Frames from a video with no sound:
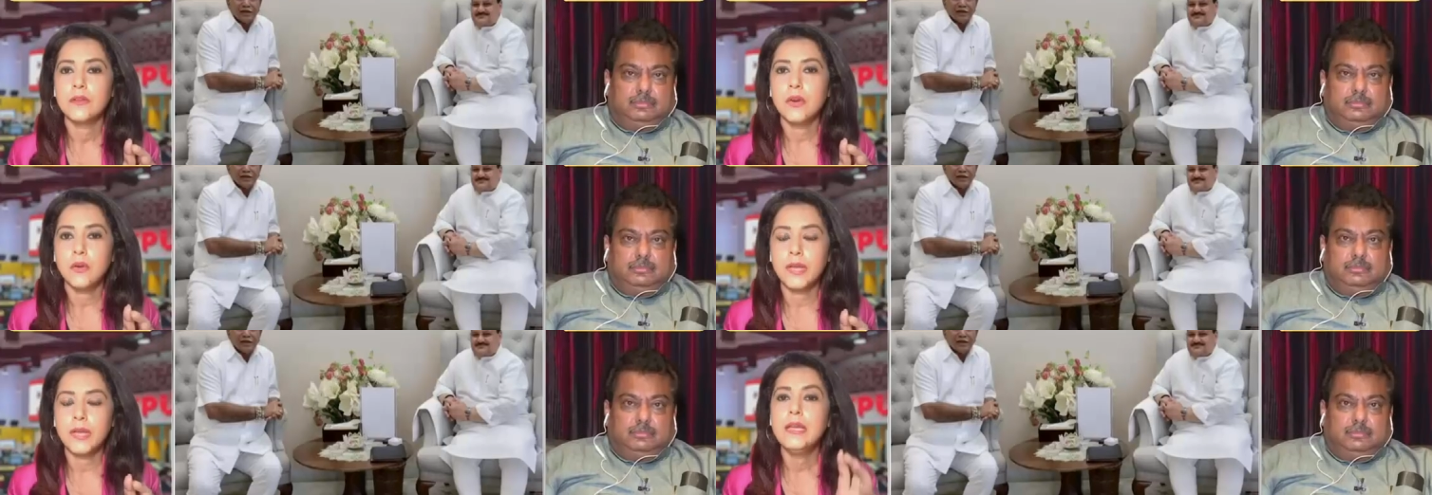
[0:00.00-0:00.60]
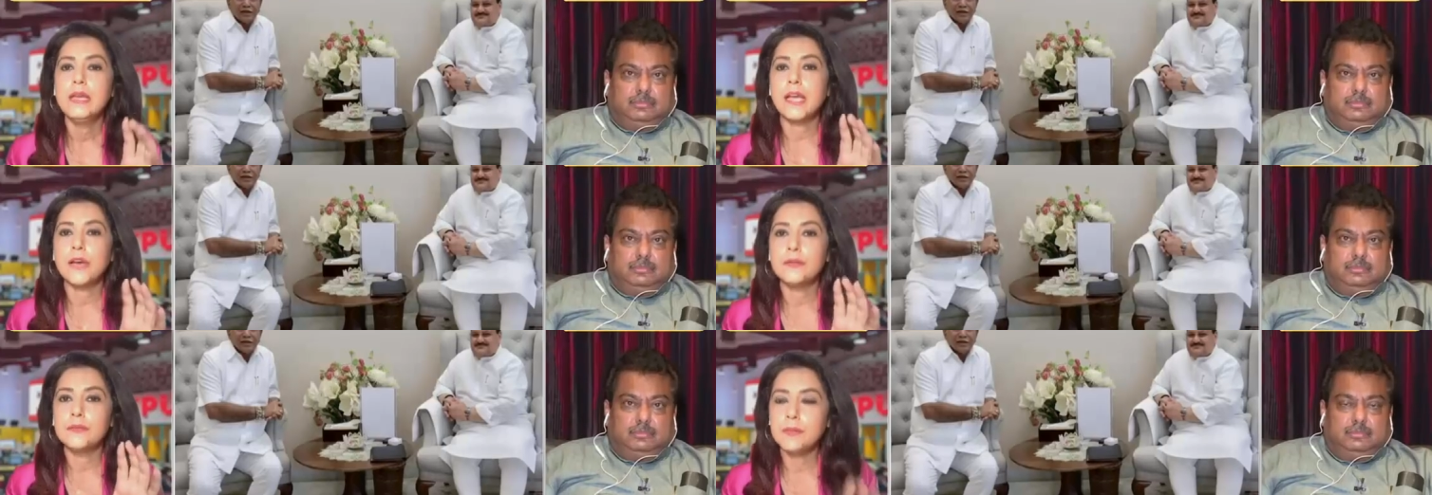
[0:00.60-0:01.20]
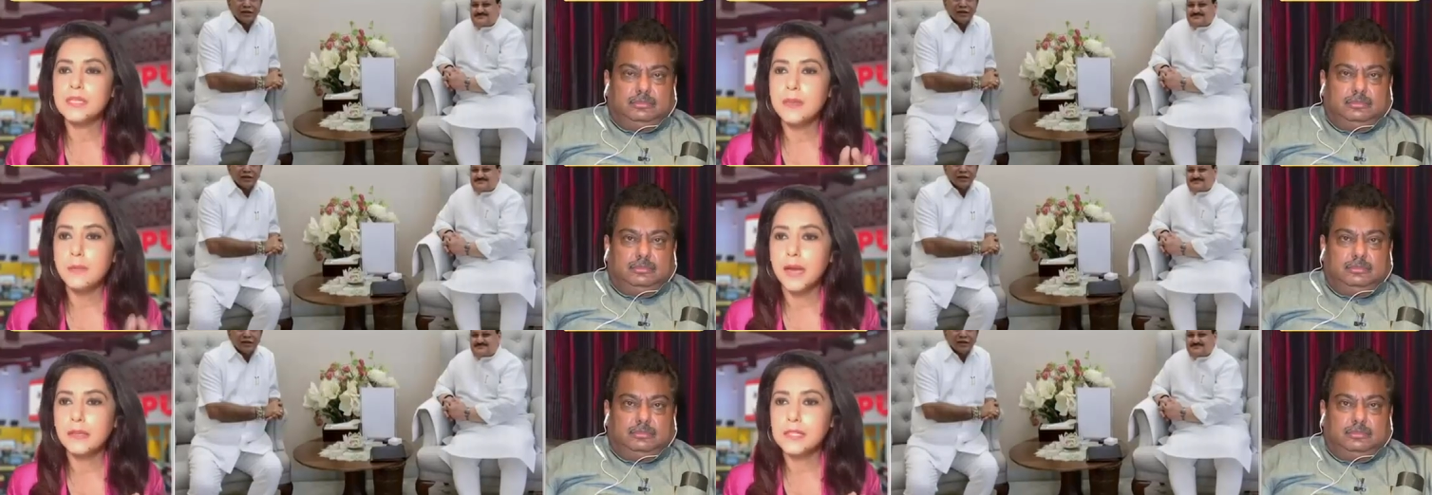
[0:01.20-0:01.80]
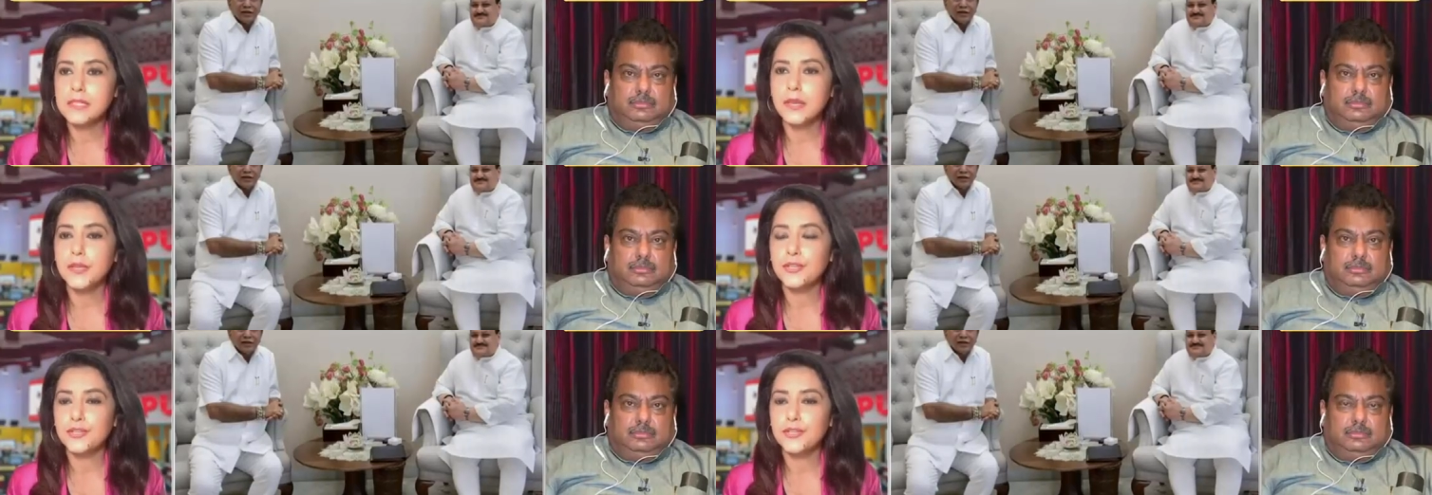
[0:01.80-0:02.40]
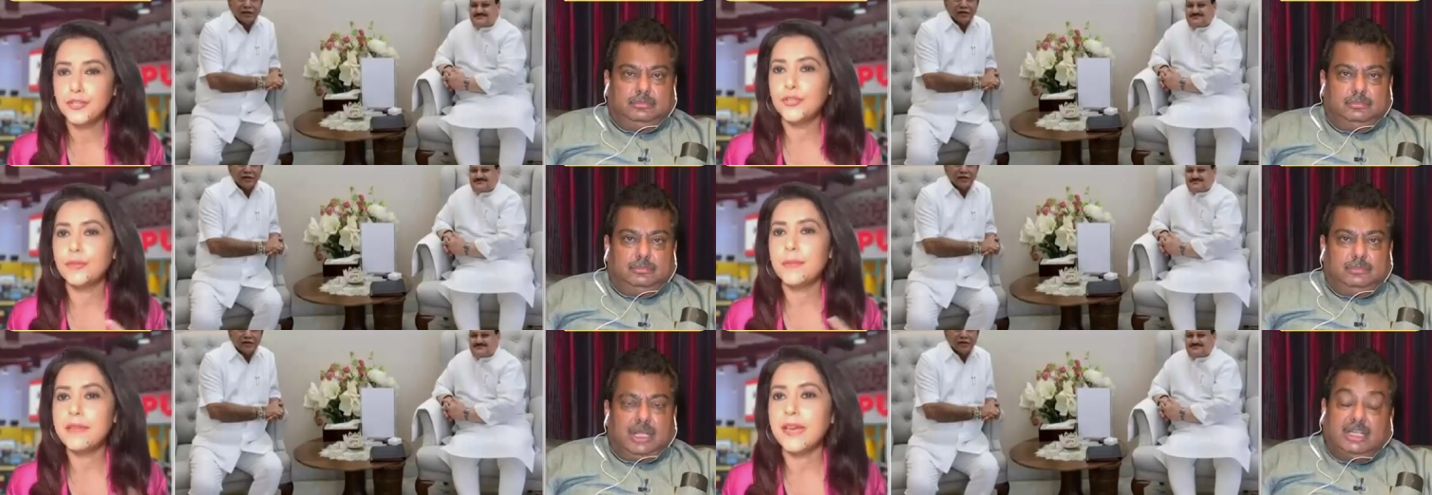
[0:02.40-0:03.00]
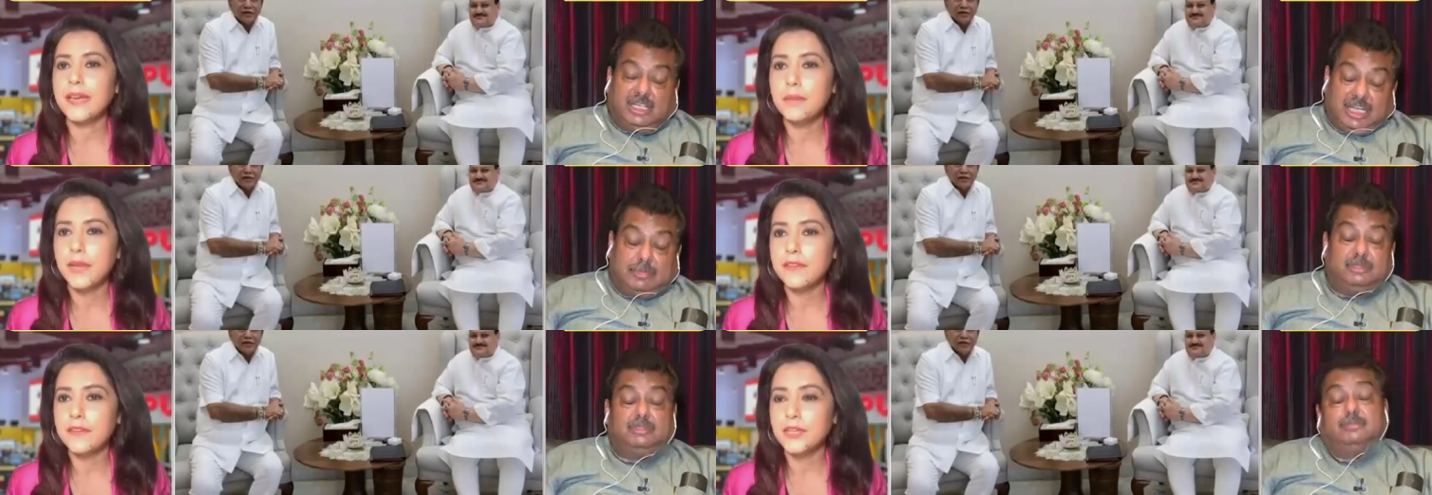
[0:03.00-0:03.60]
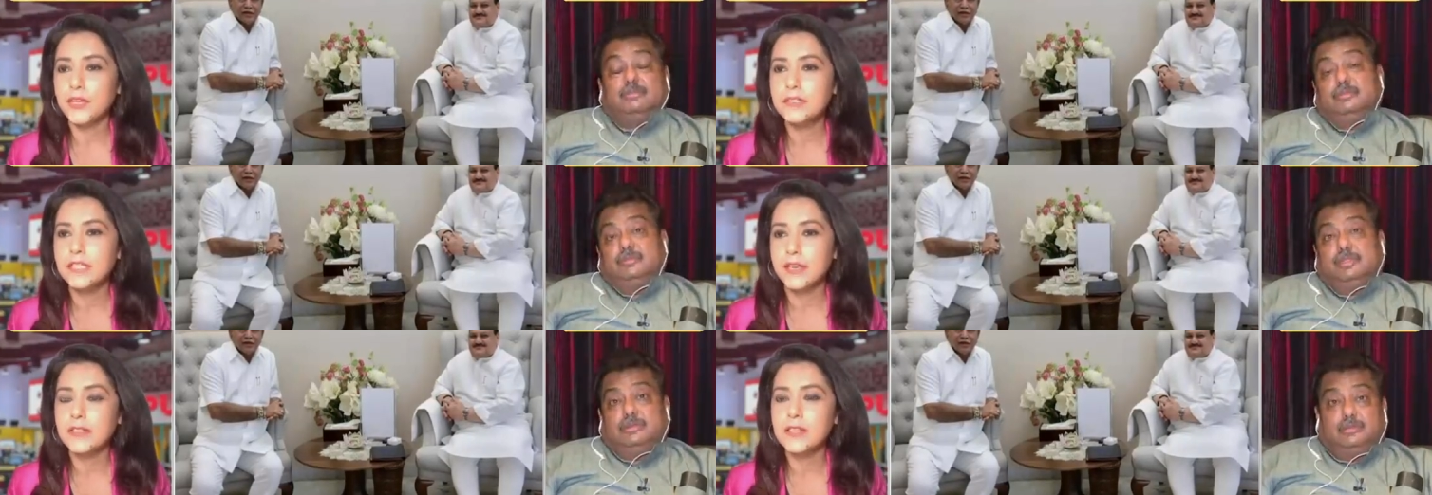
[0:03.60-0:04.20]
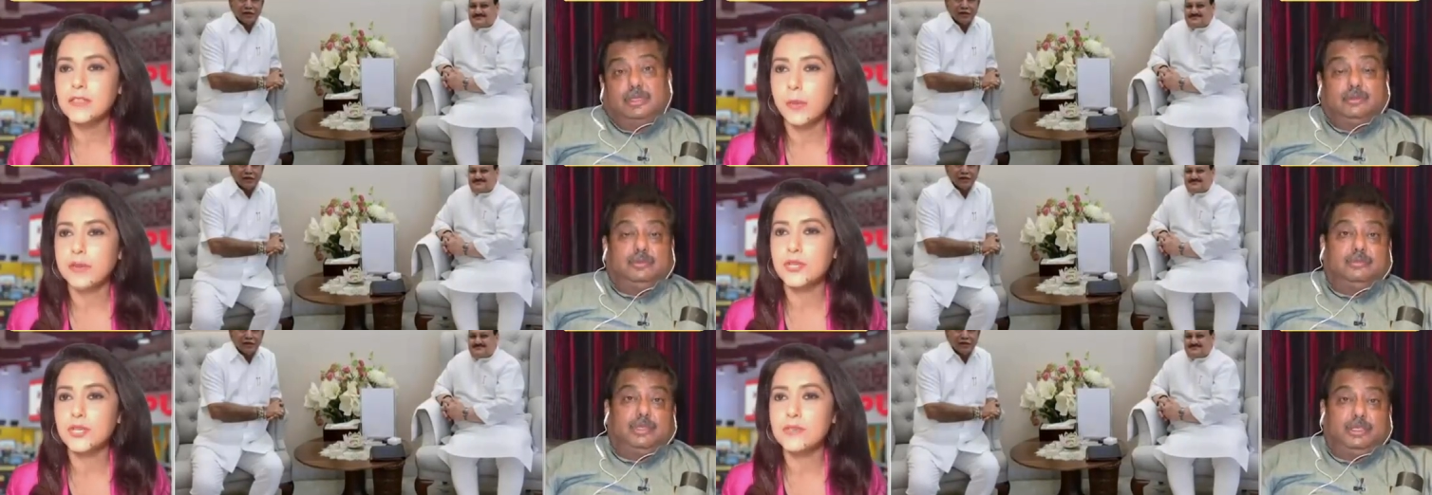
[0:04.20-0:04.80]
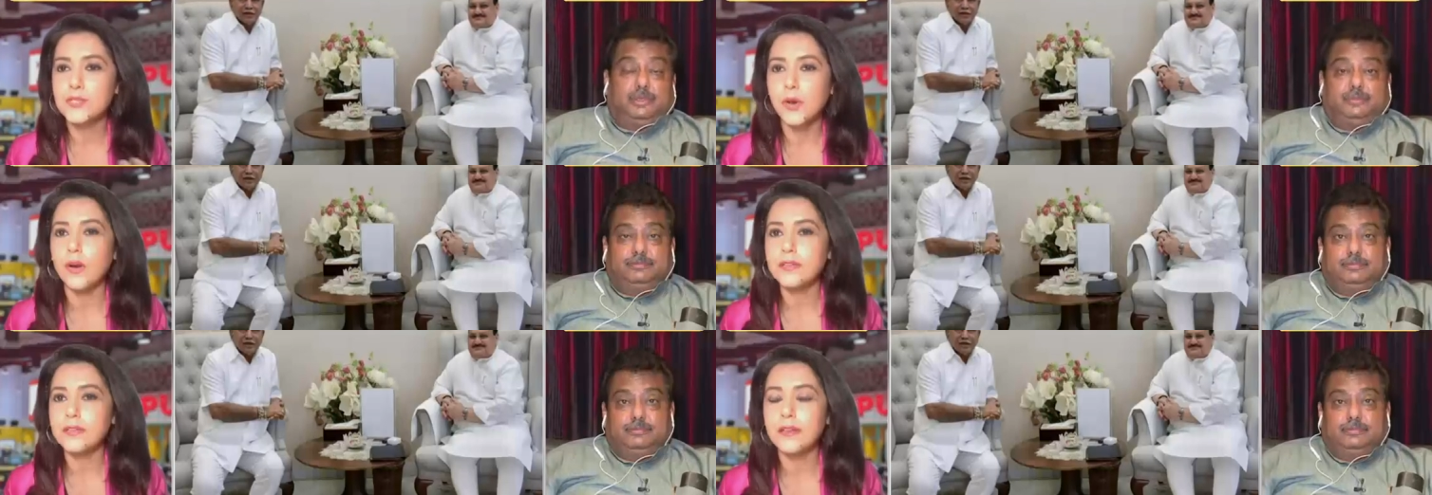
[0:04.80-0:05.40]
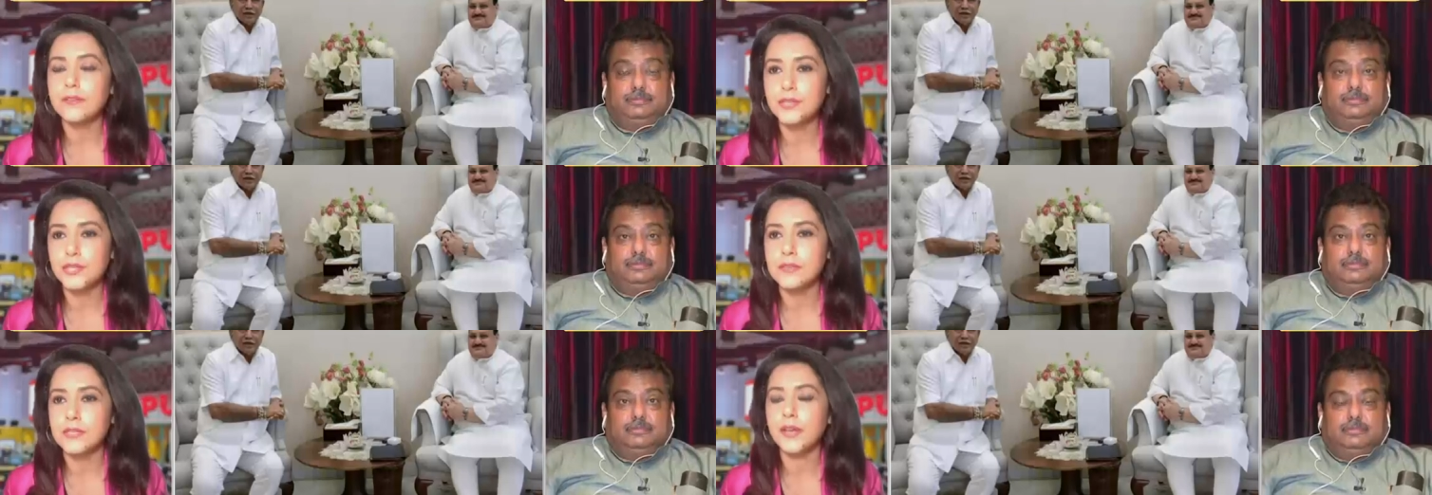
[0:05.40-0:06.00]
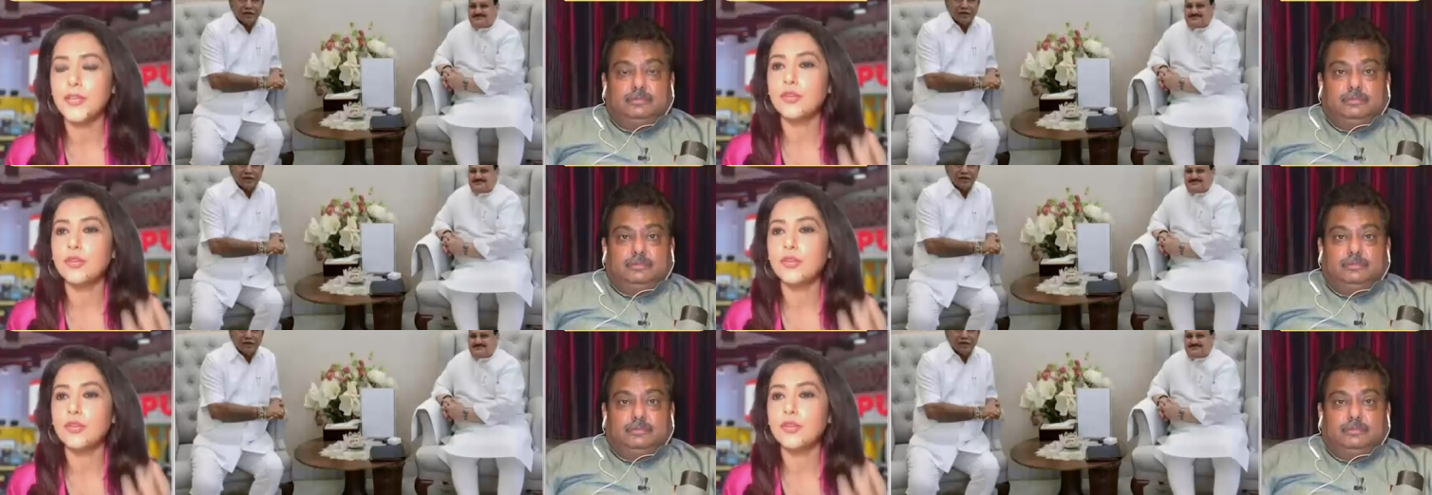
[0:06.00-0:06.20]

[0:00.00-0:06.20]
Speaker 1: Okay. Now, now, Mr. Patel, sir, you're being very brave that you're taking these questions on television, sir.